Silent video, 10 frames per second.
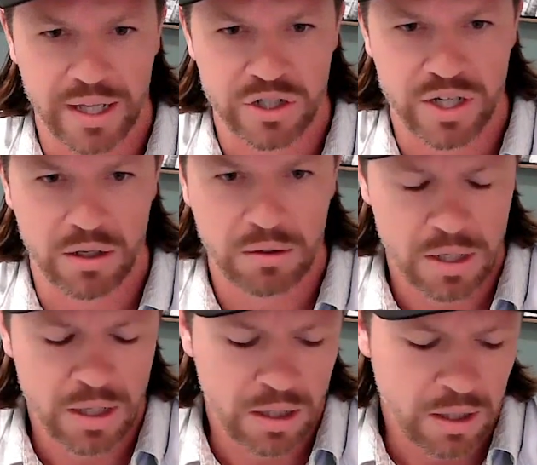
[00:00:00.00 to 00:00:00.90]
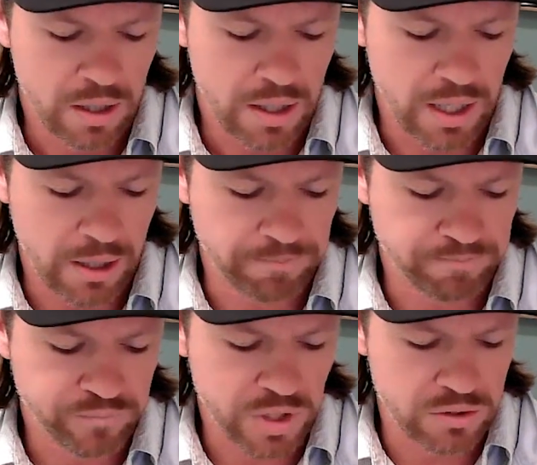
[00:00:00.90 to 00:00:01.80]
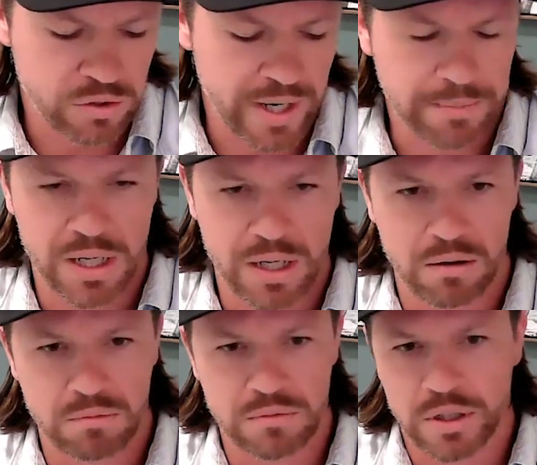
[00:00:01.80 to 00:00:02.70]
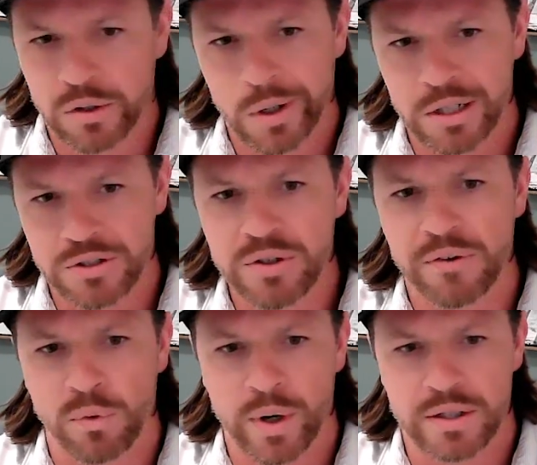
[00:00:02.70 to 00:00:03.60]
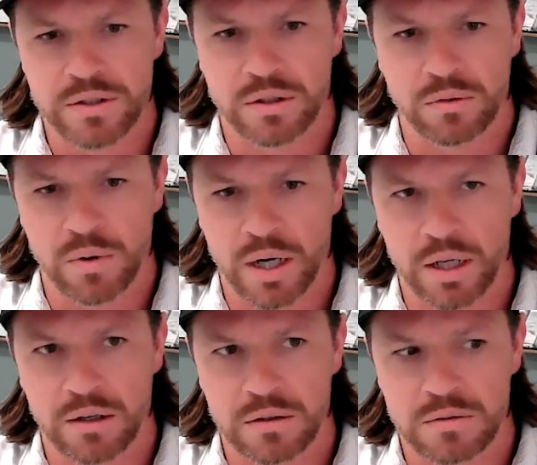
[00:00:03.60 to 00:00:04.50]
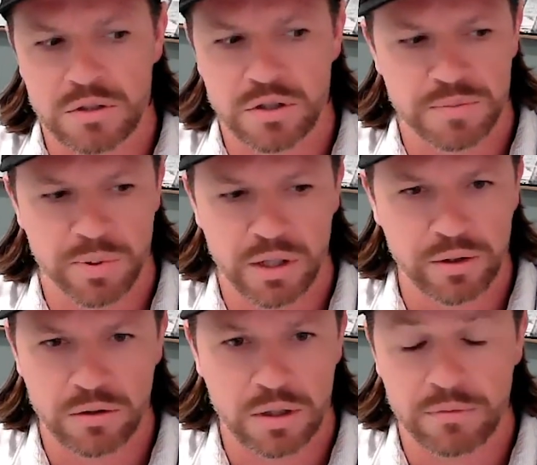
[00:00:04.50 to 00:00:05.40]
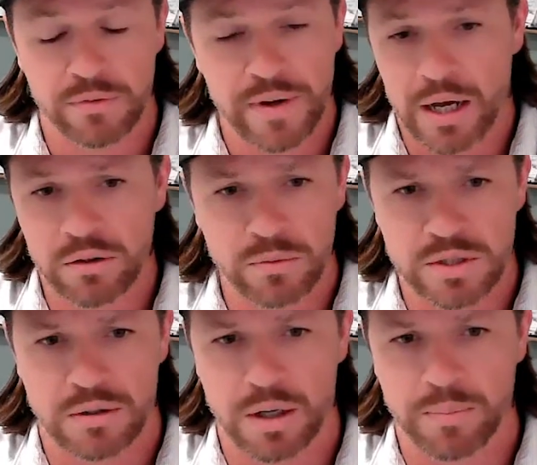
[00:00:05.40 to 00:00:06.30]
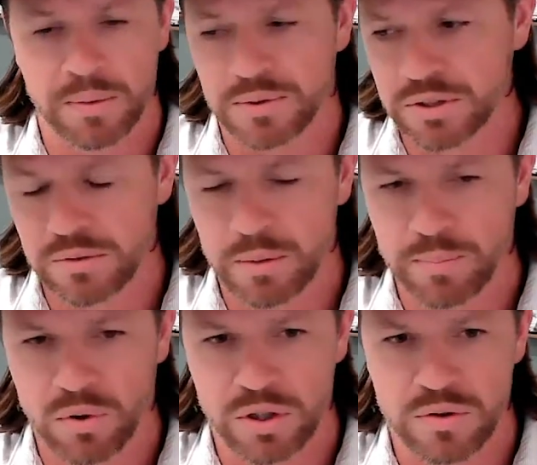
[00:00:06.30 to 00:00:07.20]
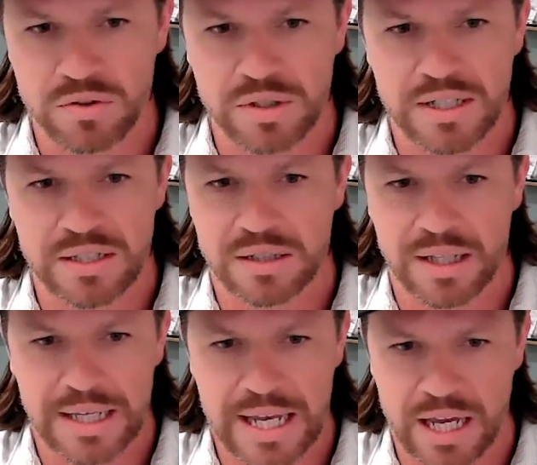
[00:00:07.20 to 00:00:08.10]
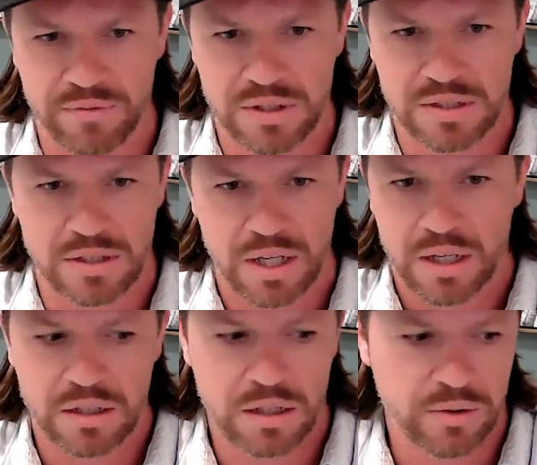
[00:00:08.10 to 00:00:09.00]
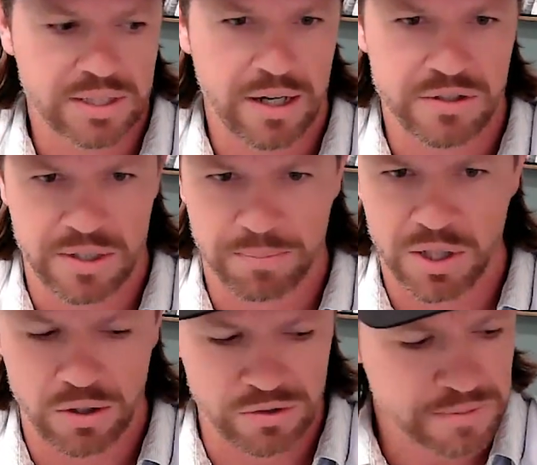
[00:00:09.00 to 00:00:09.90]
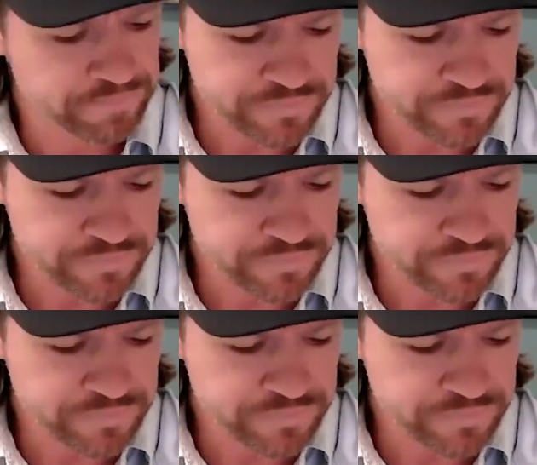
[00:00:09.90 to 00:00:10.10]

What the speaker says: that channel. Direct mail, you can run it two different ways. You can run it just purely looking for value, which a lot of people do. They pull huge lists and they canvas, entire zip codes.